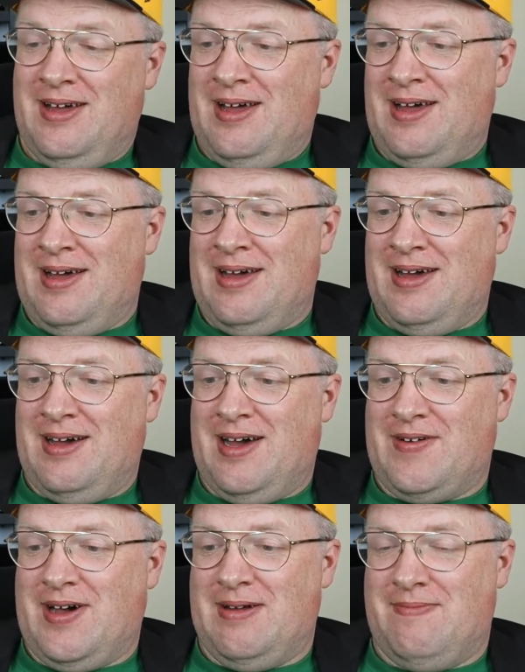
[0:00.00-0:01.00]

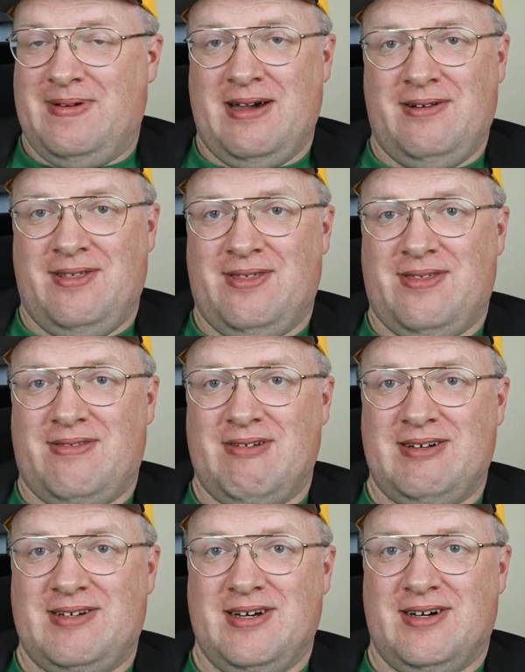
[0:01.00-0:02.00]
I've got about
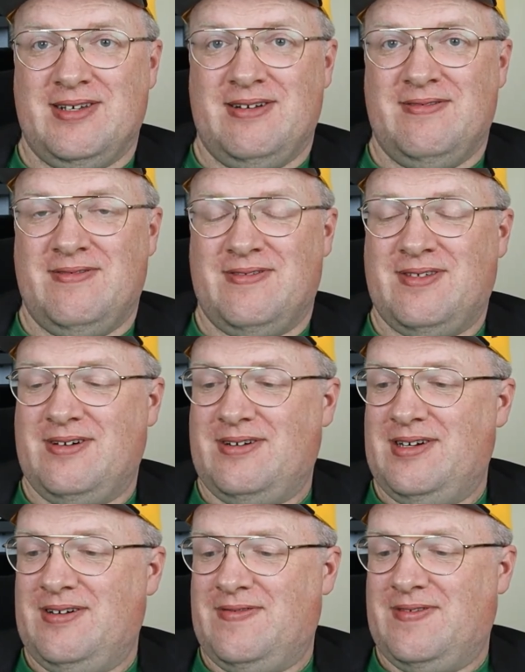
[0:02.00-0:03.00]
a dozen,
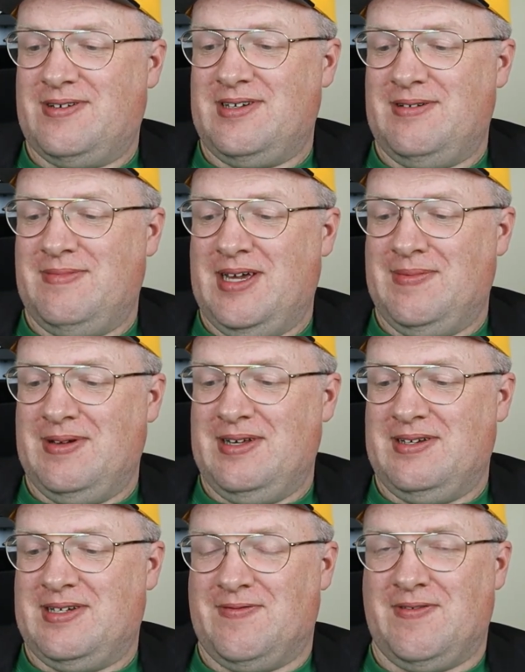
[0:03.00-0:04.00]
13, 14
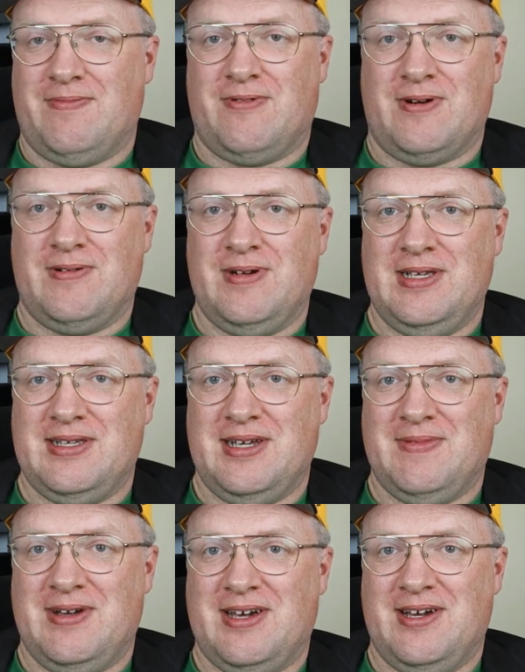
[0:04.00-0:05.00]
maybe, different breweries
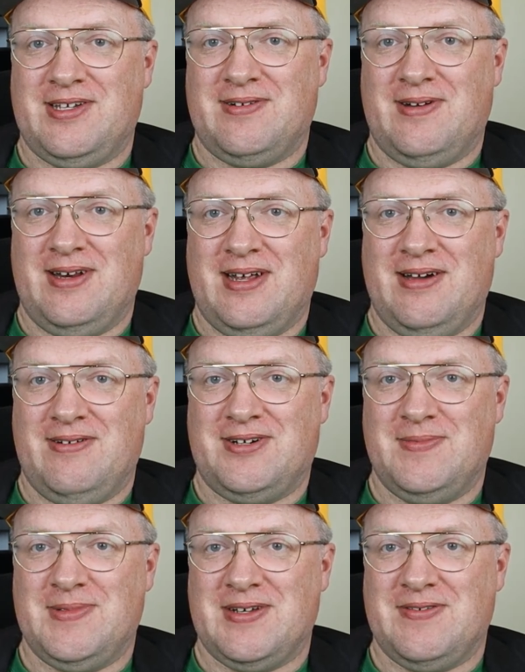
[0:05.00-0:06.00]
in my kitchen right now in
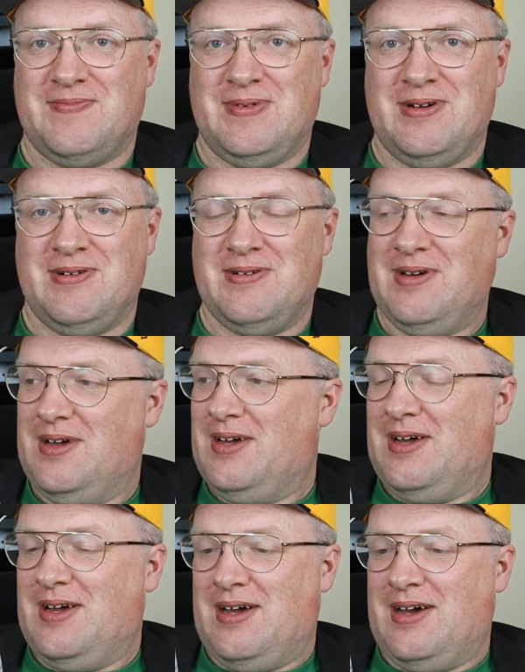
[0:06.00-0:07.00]
terms of beer.
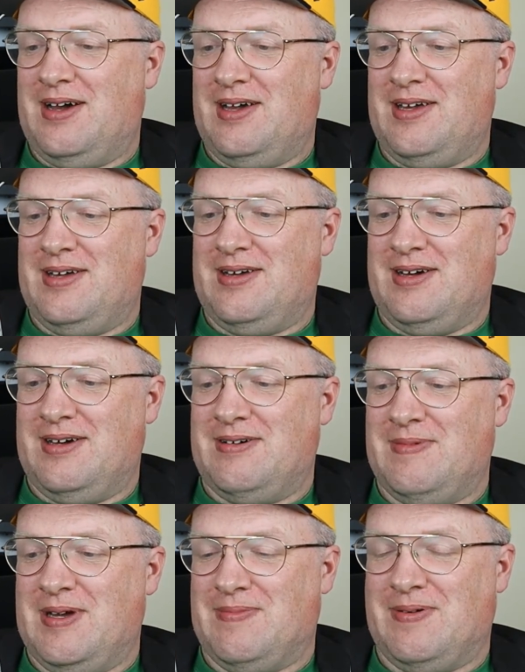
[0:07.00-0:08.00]
I
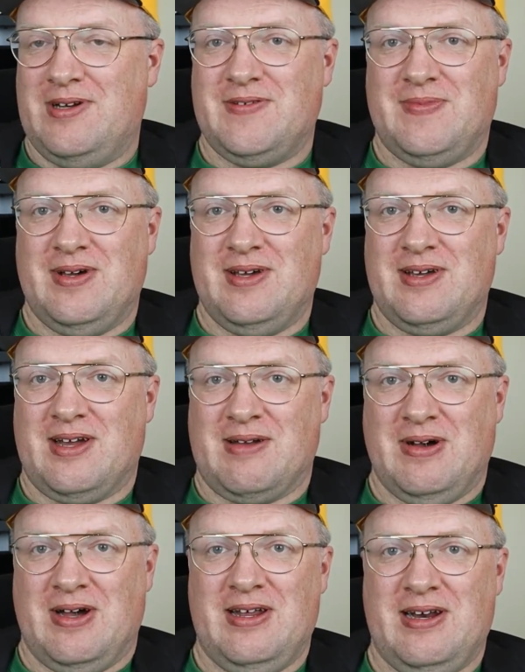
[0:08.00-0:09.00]
made a point of
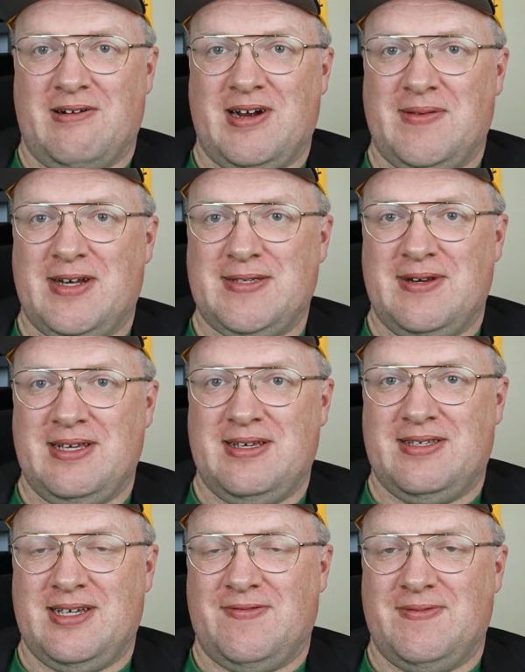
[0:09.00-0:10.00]
buying and grabbing as many
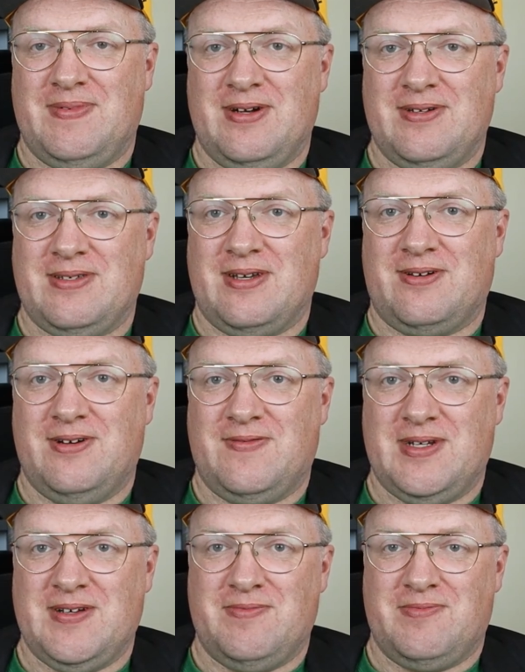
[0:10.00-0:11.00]
different beers as I could
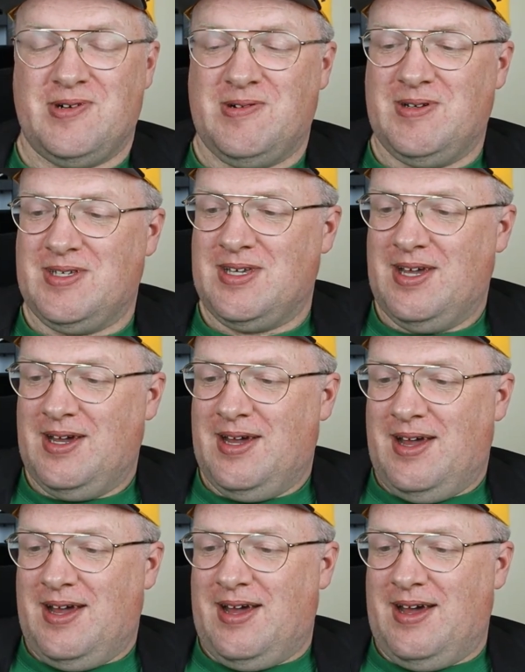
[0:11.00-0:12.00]
from different breweries.
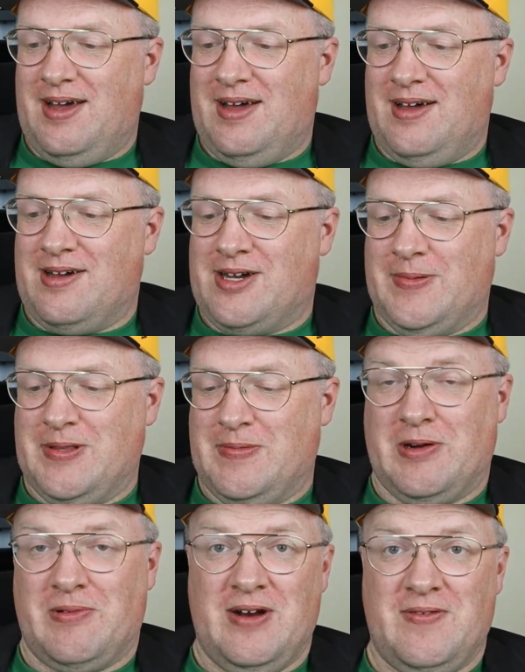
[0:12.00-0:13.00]
A couple of them have
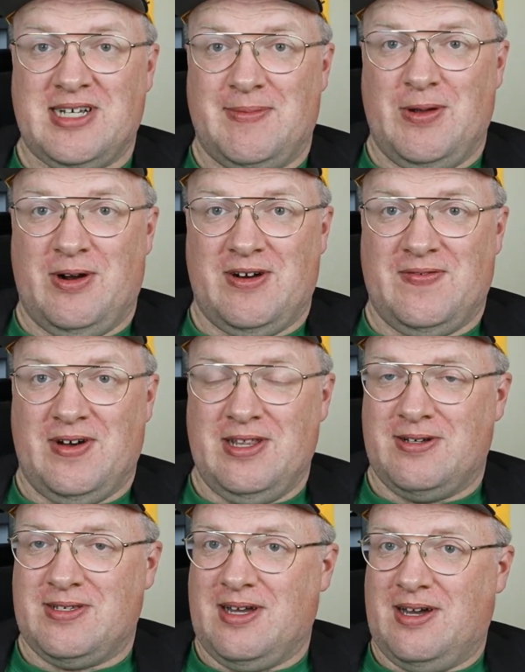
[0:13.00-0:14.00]
been great for telling me where to find
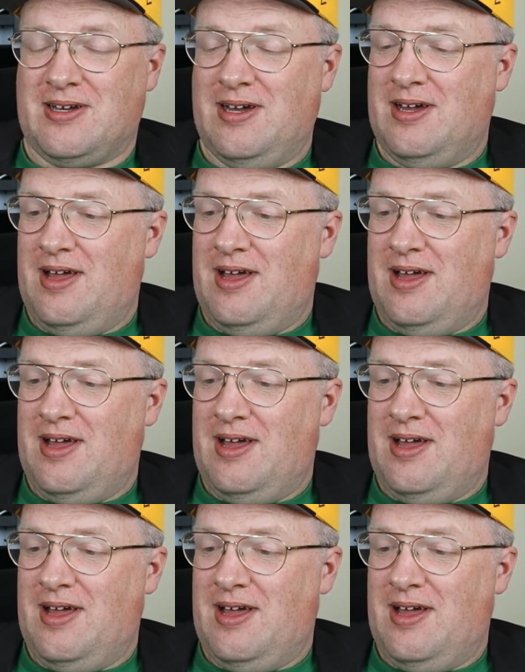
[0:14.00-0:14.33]
their stock.